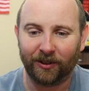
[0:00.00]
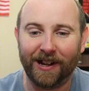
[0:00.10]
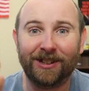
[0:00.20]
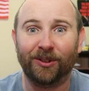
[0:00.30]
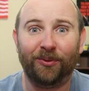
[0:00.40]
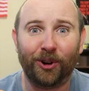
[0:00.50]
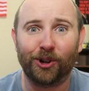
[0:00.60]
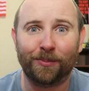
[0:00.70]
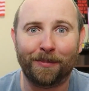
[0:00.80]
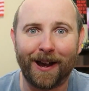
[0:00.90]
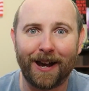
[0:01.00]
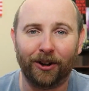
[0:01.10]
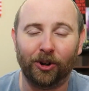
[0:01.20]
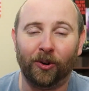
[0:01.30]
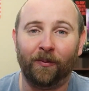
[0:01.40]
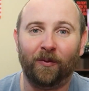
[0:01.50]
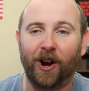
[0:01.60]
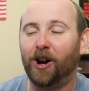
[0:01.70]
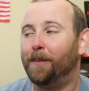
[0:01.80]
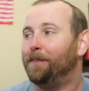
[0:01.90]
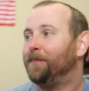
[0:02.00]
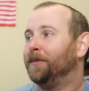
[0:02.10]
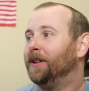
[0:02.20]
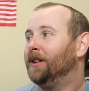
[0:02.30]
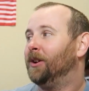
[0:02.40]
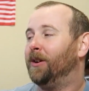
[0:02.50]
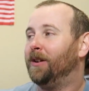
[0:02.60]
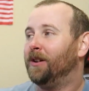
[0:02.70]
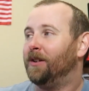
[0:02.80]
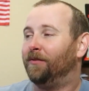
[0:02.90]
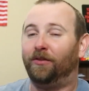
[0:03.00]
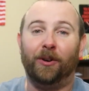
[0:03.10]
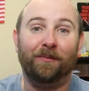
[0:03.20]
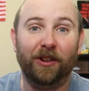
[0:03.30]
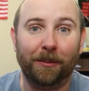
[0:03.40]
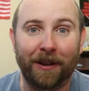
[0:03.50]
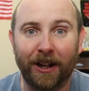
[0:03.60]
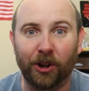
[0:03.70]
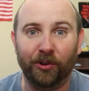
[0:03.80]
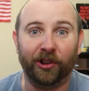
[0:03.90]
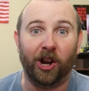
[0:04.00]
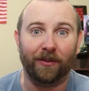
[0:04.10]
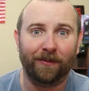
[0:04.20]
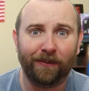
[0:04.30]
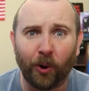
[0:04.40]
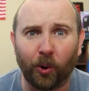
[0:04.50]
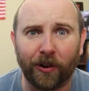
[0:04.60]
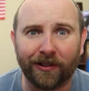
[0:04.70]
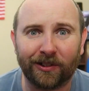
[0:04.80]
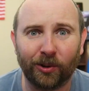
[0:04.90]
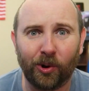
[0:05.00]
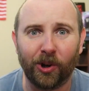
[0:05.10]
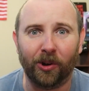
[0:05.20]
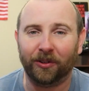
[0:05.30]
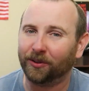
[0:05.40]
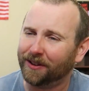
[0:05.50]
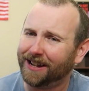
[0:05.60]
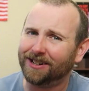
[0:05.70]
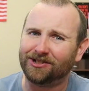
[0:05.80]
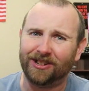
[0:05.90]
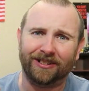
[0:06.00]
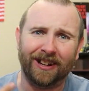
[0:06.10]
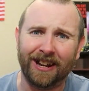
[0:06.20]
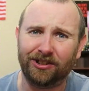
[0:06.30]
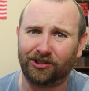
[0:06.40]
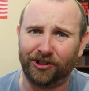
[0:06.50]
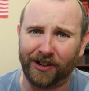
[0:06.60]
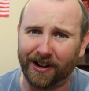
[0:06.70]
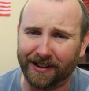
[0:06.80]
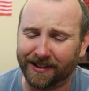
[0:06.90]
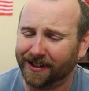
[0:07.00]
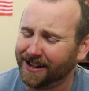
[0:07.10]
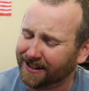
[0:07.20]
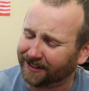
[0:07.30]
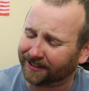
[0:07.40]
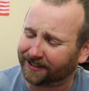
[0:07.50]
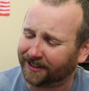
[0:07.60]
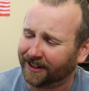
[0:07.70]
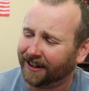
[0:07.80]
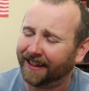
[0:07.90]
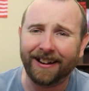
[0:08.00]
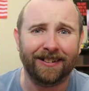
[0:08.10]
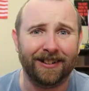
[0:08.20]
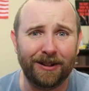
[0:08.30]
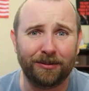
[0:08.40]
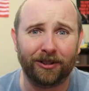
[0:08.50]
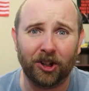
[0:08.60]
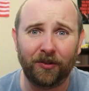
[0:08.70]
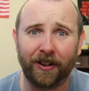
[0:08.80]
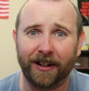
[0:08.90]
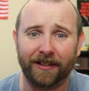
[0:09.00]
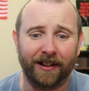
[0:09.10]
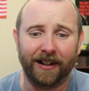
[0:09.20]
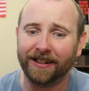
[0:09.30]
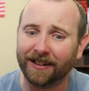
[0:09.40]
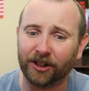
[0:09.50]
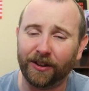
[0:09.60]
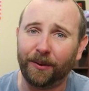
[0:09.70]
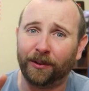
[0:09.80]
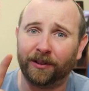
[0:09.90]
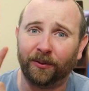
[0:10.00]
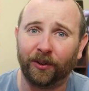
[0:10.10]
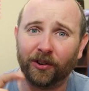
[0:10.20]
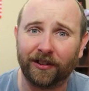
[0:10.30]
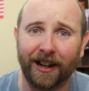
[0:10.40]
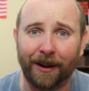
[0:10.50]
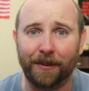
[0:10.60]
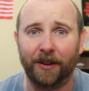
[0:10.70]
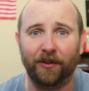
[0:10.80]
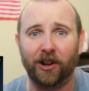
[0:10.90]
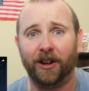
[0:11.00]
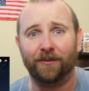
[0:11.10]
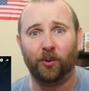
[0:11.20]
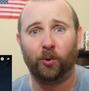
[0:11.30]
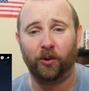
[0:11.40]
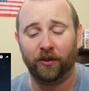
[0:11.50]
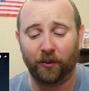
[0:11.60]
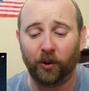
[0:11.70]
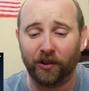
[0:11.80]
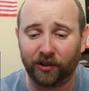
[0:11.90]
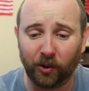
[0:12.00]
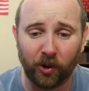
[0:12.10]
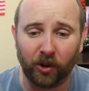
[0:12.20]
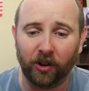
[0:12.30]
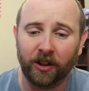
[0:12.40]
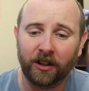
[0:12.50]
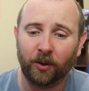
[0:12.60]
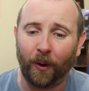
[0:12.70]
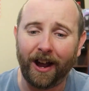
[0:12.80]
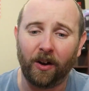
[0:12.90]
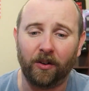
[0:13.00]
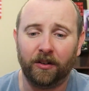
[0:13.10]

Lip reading: So that's the first battle fought from Filipinos on foreign soil. So that is just history right there. That is deep stuff right there. I didn't know that was the first time they fought on foreign soil. Wow.